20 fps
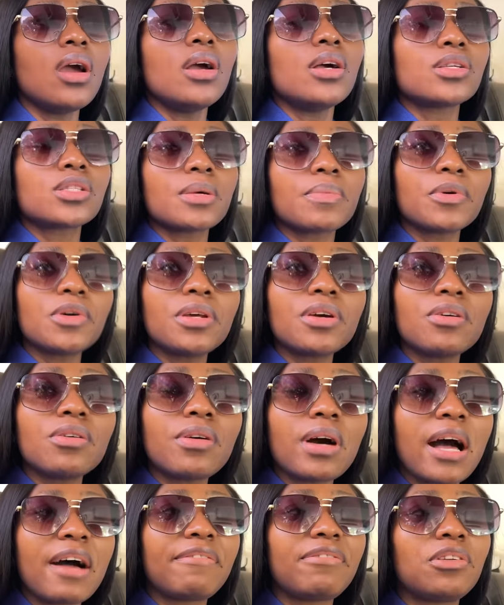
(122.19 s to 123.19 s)
So I'm gonna go
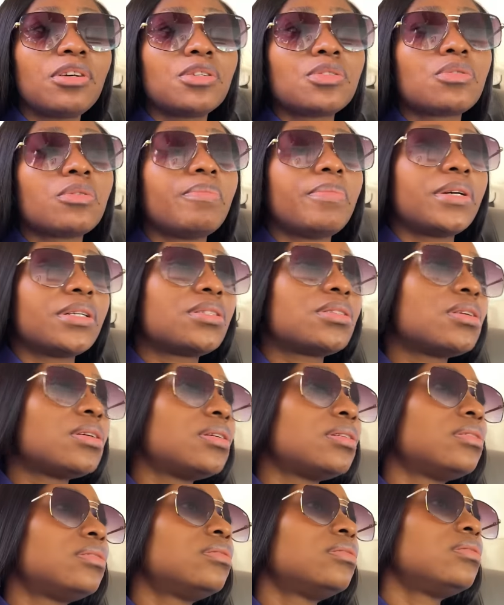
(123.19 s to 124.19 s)
have lunch with
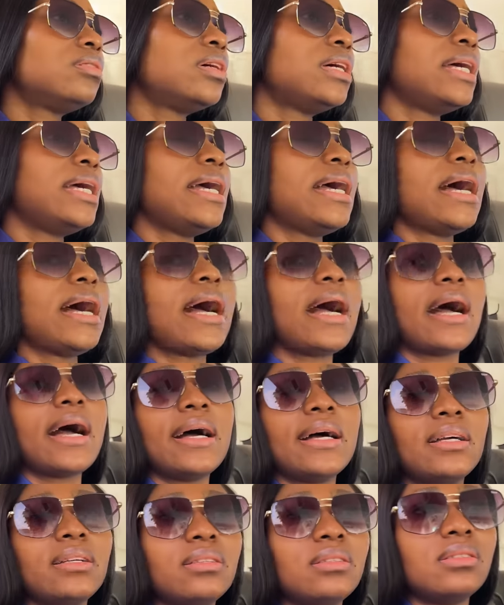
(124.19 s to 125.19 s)
Bertille,
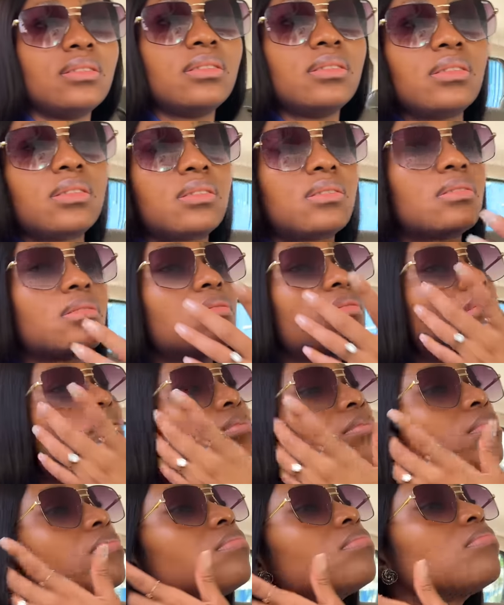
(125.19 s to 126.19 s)
and
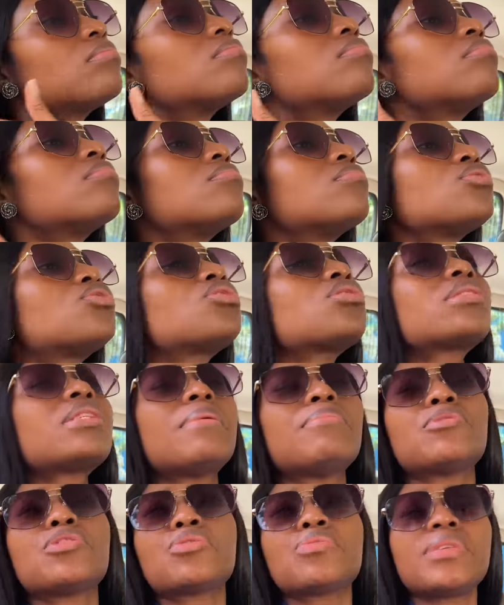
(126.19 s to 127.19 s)

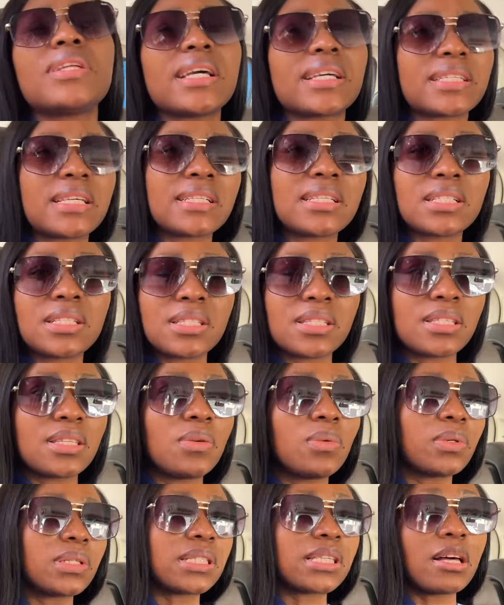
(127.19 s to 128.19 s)
I'm just really excited to see
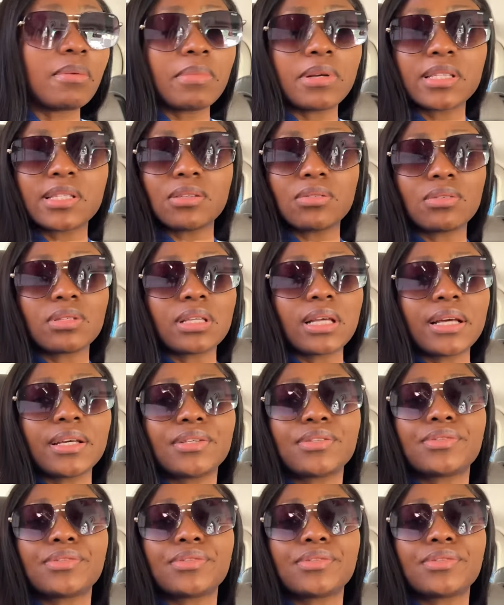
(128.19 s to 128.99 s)
what Thomas looks like.